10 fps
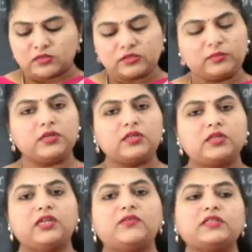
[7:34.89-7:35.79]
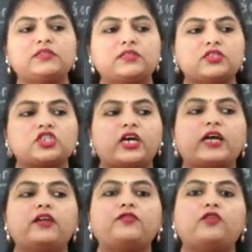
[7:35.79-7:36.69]
Similarly, when the
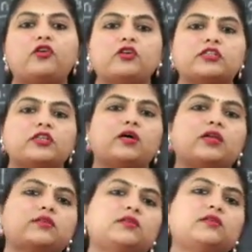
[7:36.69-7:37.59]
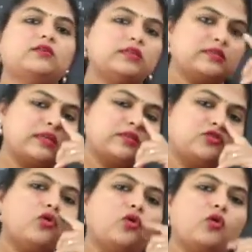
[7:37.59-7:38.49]
child falls and mother is at
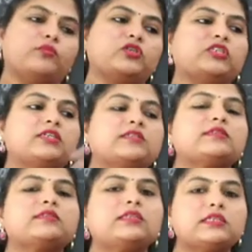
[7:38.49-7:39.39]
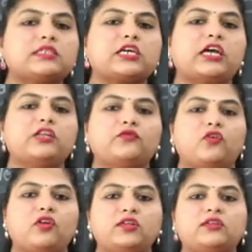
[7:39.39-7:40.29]
home, she doesn't see the child
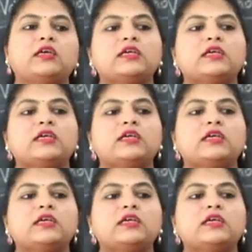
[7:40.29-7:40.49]
fallen.